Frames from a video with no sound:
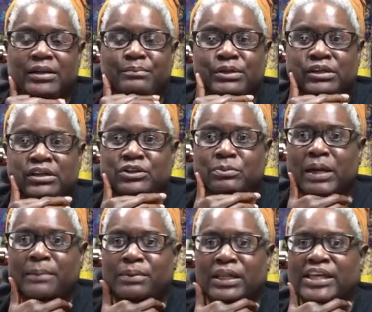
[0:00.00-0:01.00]
Put under
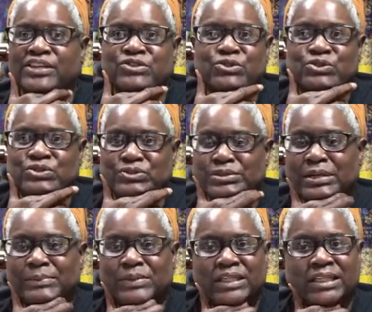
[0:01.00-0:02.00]
my blazers or
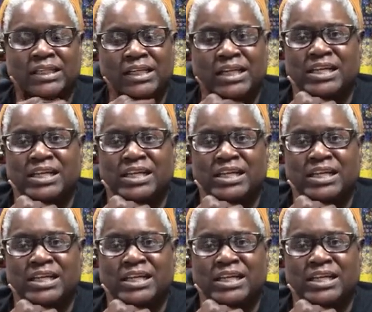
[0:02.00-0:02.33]
something.